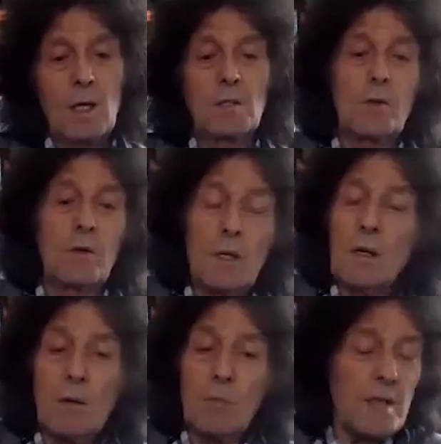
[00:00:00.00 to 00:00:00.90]
So
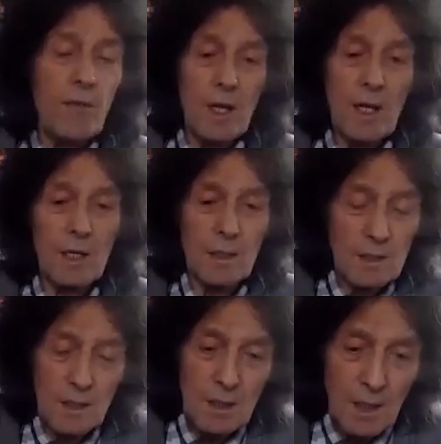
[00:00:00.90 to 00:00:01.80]
yeah, it was never a hit.
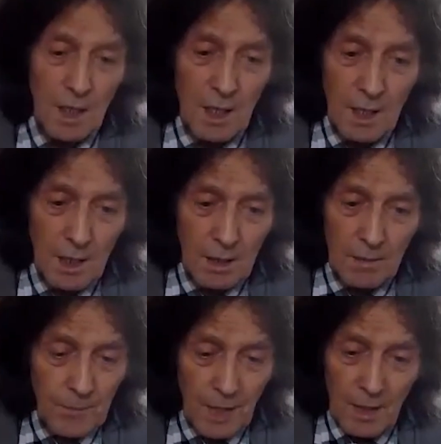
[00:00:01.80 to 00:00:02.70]
Um,
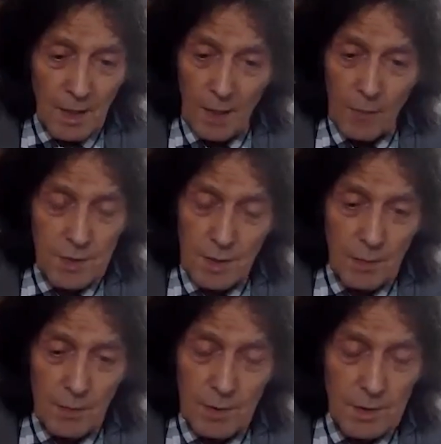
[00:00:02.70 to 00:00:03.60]
it was it
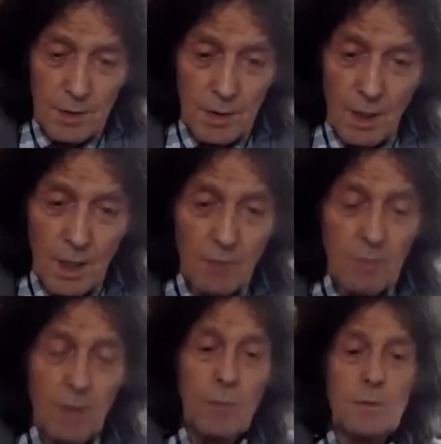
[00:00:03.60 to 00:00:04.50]
was I don't
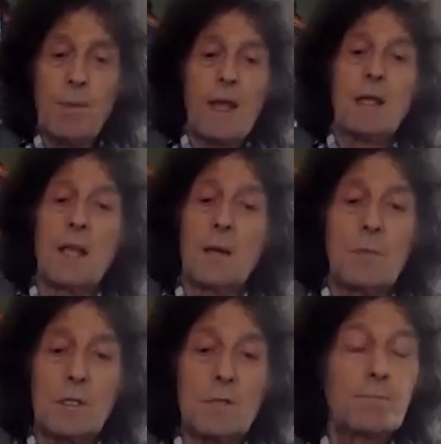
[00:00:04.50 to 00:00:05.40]
think it was played that
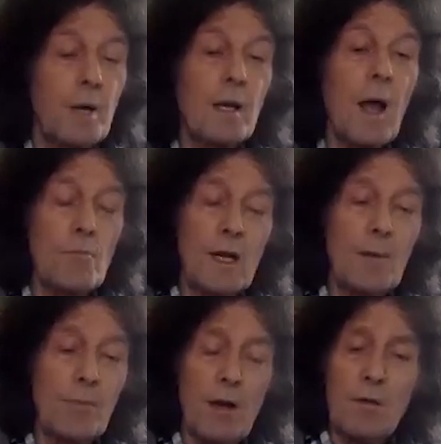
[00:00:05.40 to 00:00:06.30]
much, but I'm really
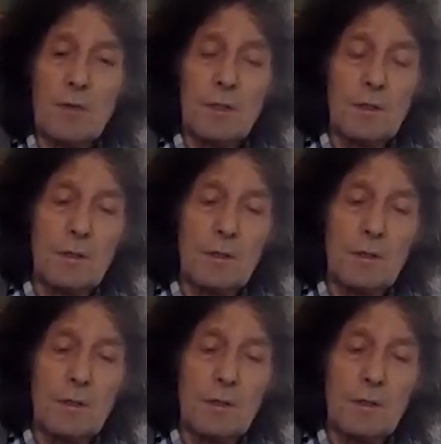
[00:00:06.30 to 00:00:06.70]
proud of it.